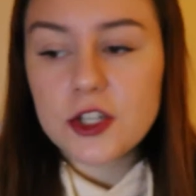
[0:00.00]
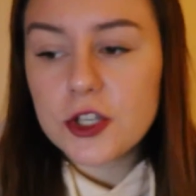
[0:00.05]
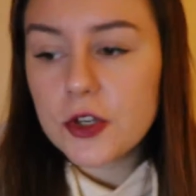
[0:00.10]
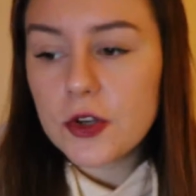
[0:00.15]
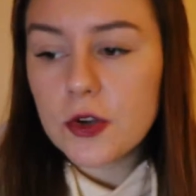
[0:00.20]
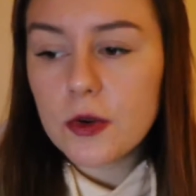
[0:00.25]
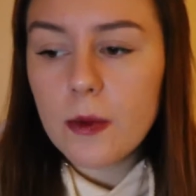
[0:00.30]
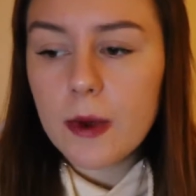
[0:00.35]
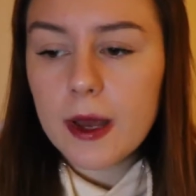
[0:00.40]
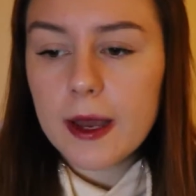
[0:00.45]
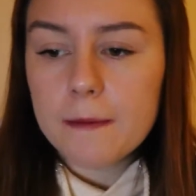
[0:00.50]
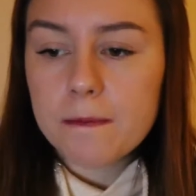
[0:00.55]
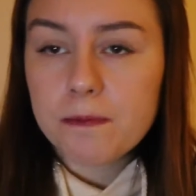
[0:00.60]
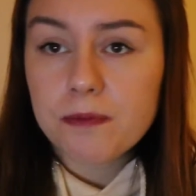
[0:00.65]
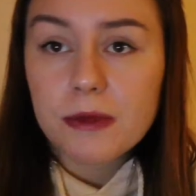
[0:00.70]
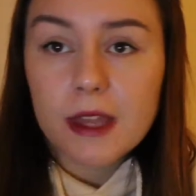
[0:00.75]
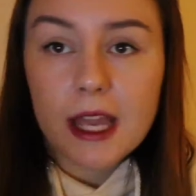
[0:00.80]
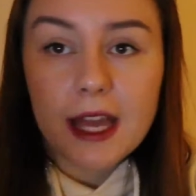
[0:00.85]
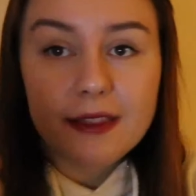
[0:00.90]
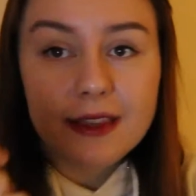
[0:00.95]
tube,
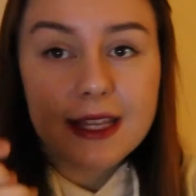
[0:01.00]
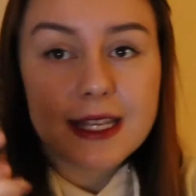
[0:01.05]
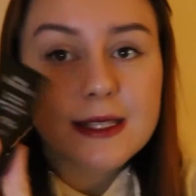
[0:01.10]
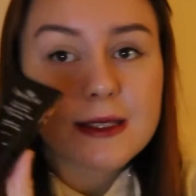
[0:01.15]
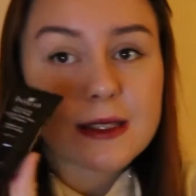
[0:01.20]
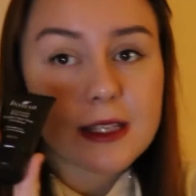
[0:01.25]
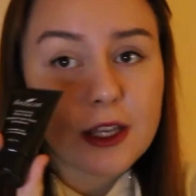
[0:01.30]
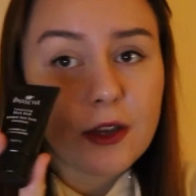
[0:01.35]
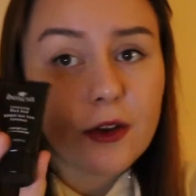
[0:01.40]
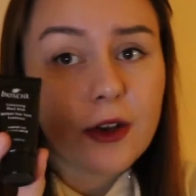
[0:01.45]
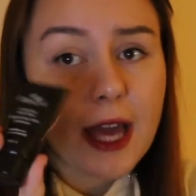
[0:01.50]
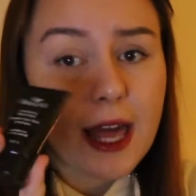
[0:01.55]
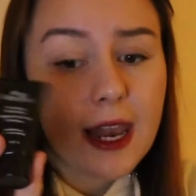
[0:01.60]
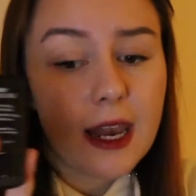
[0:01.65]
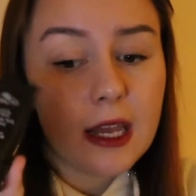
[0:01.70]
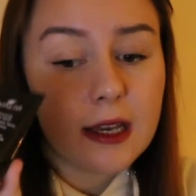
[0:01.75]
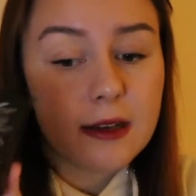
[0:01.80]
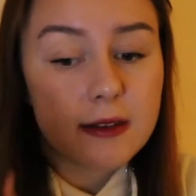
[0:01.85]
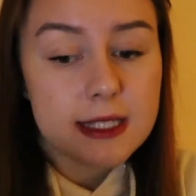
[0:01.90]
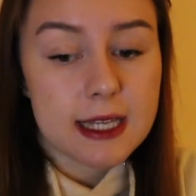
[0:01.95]
and this, you'll get
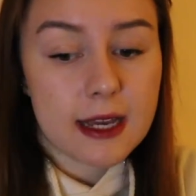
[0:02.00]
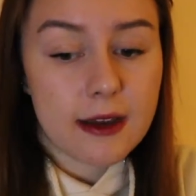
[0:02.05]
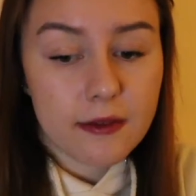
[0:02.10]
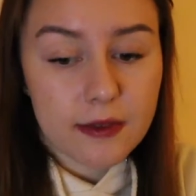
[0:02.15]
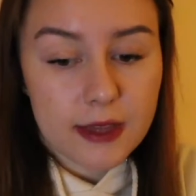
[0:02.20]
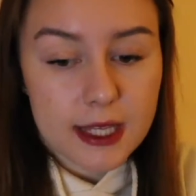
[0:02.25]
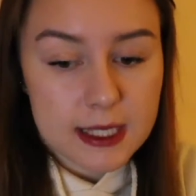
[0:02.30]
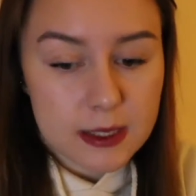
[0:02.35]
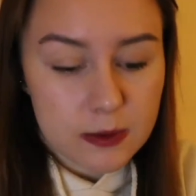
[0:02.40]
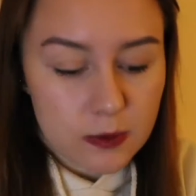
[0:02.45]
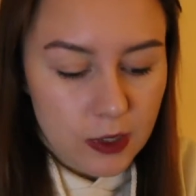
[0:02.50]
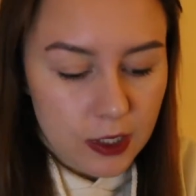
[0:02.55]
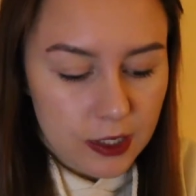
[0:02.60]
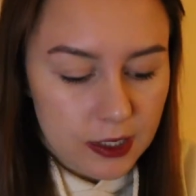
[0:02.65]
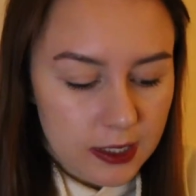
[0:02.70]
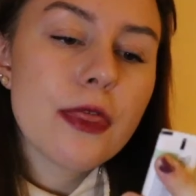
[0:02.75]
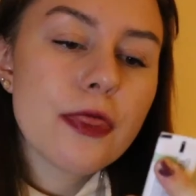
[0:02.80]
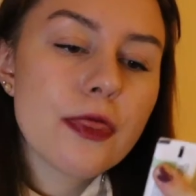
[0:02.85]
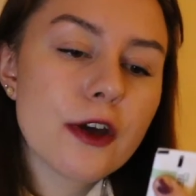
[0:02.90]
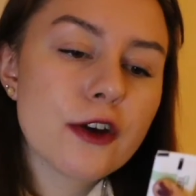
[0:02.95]
loads out of this
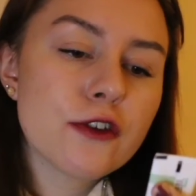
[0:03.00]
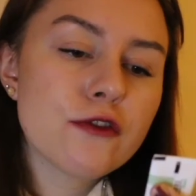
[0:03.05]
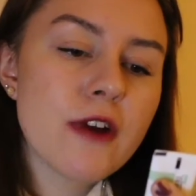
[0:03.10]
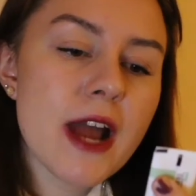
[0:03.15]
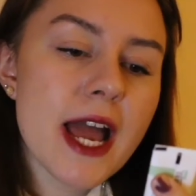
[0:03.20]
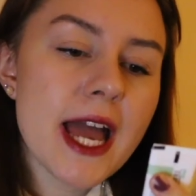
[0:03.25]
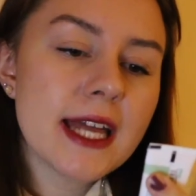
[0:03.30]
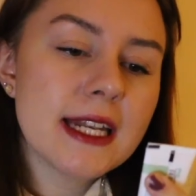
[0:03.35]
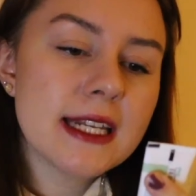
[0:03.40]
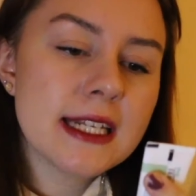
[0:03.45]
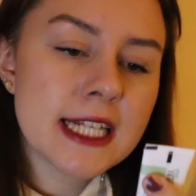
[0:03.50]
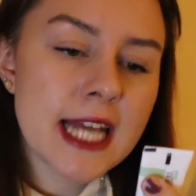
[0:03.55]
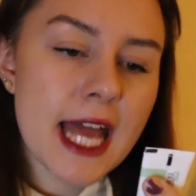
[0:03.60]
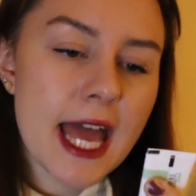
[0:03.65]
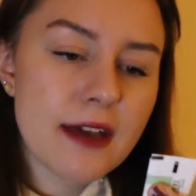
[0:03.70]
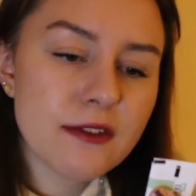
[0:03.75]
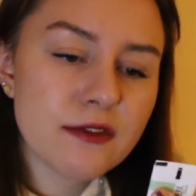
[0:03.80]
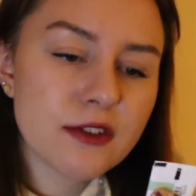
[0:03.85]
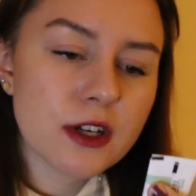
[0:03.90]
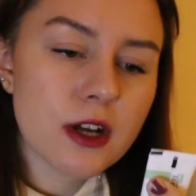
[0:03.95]
one. The Ren
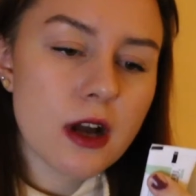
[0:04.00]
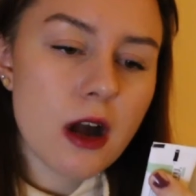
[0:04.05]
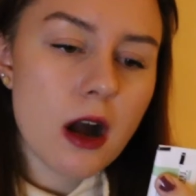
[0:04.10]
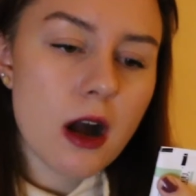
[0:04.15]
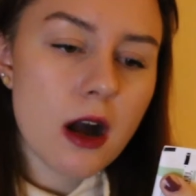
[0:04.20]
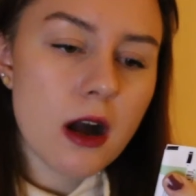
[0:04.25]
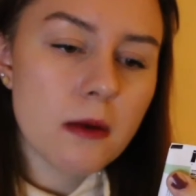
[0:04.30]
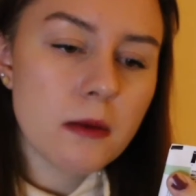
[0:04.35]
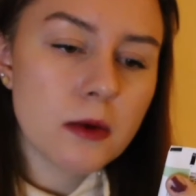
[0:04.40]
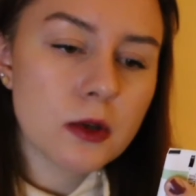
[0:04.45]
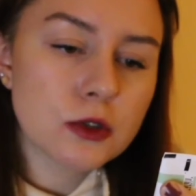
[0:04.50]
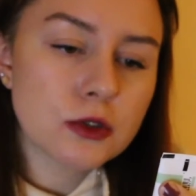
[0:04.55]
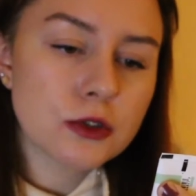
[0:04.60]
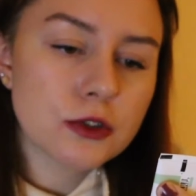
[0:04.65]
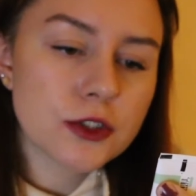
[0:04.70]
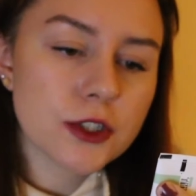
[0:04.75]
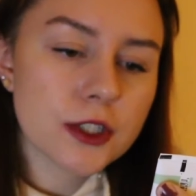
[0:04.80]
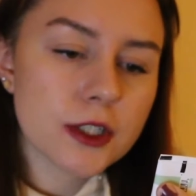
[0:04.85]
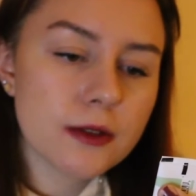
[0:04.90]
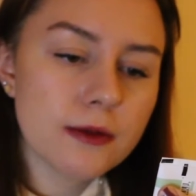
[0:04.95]
Evercalm
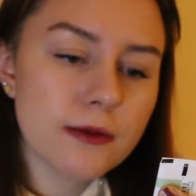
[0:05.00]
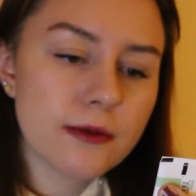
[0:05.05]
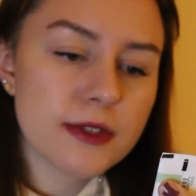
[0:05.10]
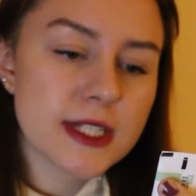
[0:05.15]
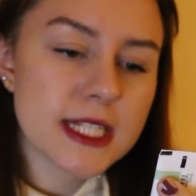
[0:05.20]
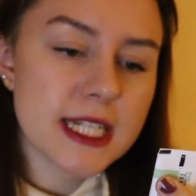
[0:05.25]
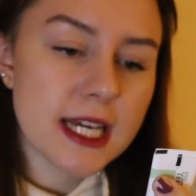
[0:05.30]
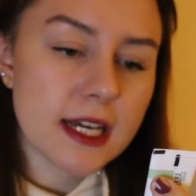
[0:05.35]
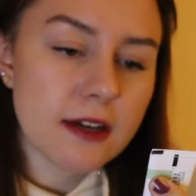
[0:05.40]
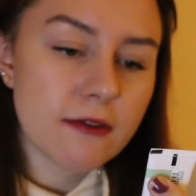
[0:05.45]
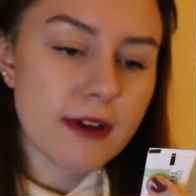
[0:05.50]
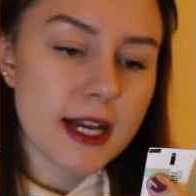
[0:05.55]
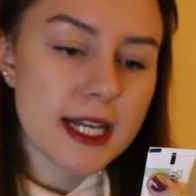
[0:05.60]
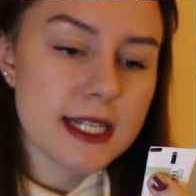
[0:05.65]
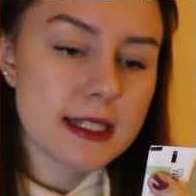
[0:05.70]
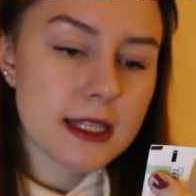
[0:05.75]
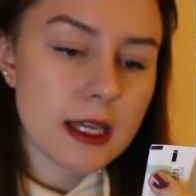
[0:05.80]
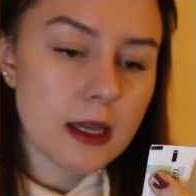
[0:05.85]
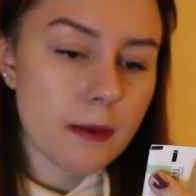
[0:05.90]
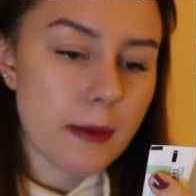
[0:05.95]
Ultra Comforting
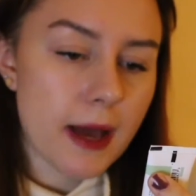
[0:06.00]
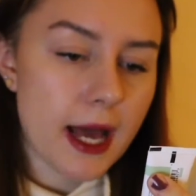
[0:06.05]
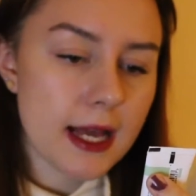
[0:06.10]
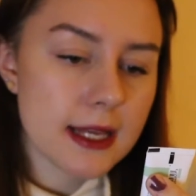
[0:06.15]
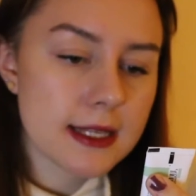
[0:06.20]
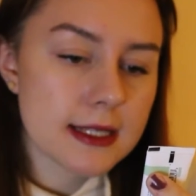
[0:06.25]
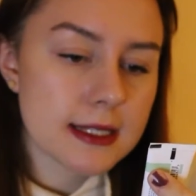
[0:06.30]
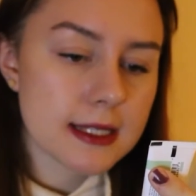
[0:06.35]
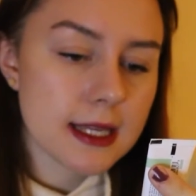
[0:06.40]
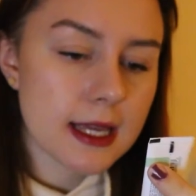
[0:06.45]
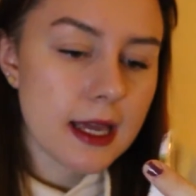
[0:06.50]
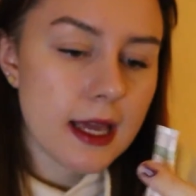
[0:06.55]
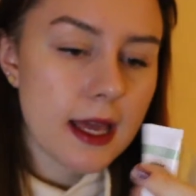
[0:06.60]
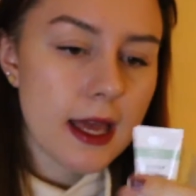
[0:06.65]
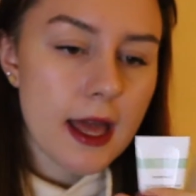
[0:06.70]
Rescue Mask.